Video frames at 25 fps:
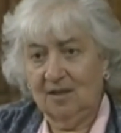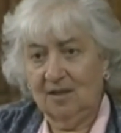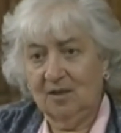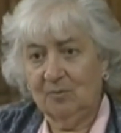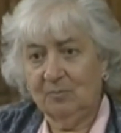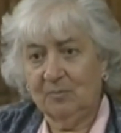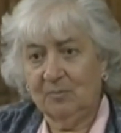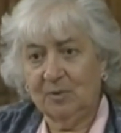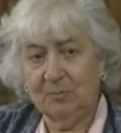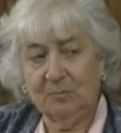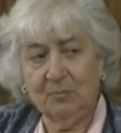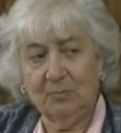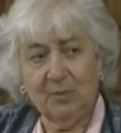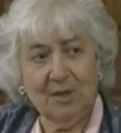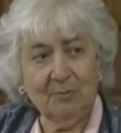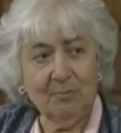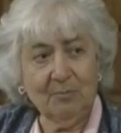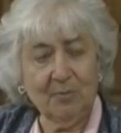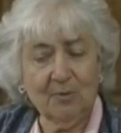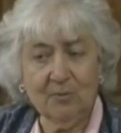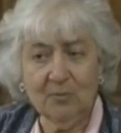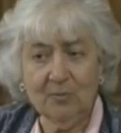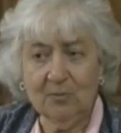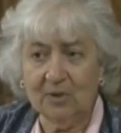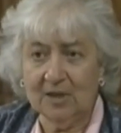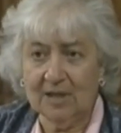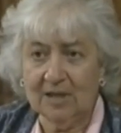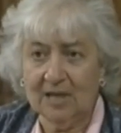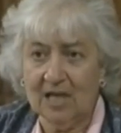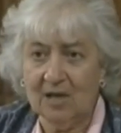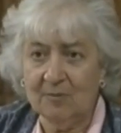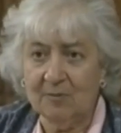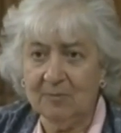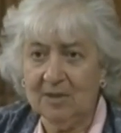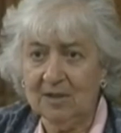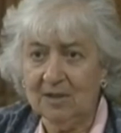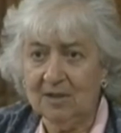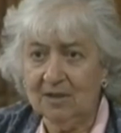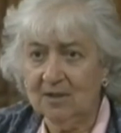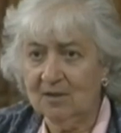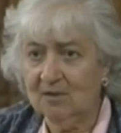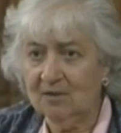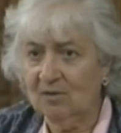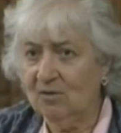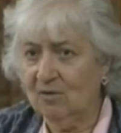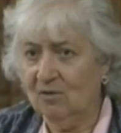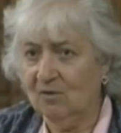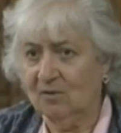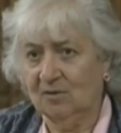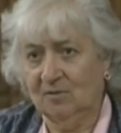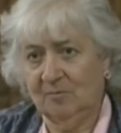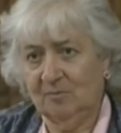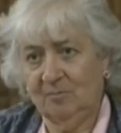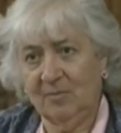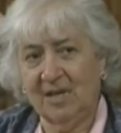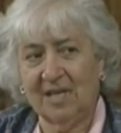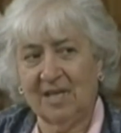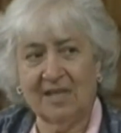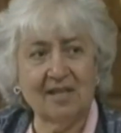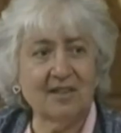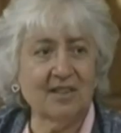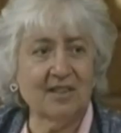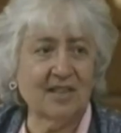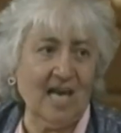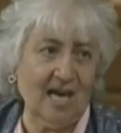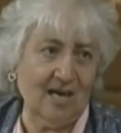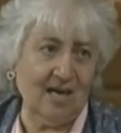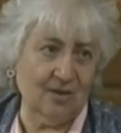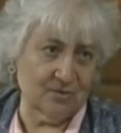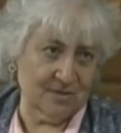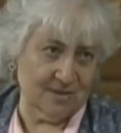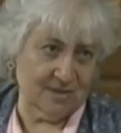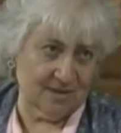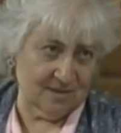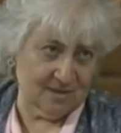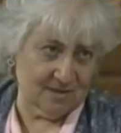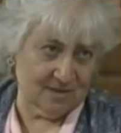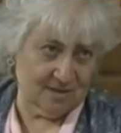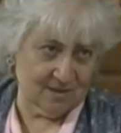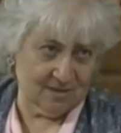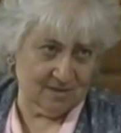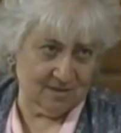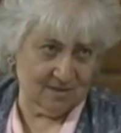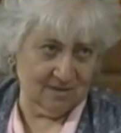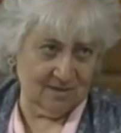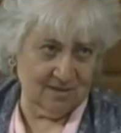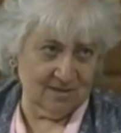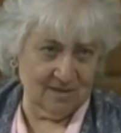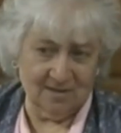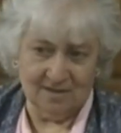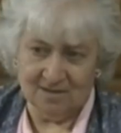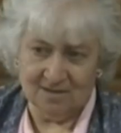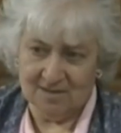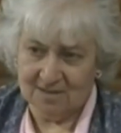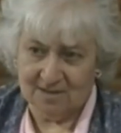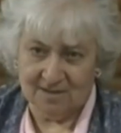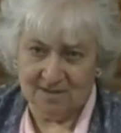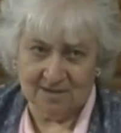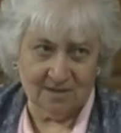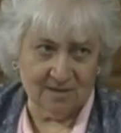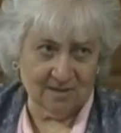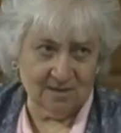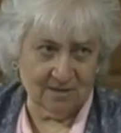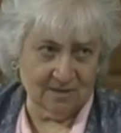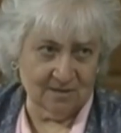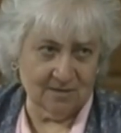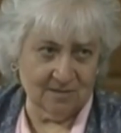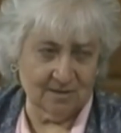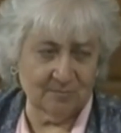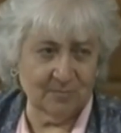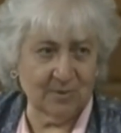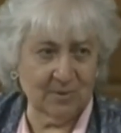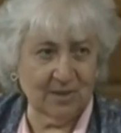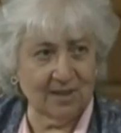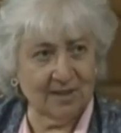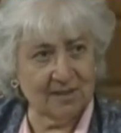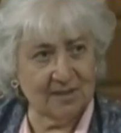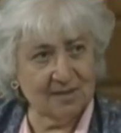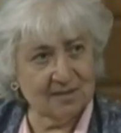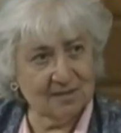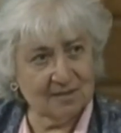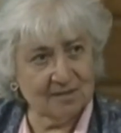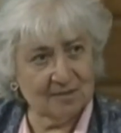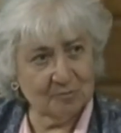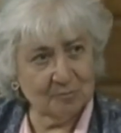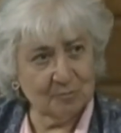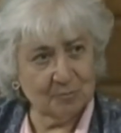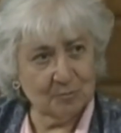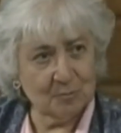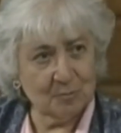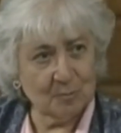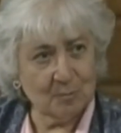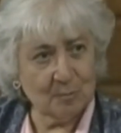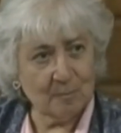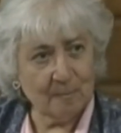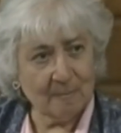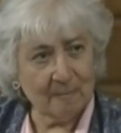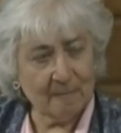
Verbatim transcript: But people were coming, oh, by the thousands in this little. They probably place. didn't know what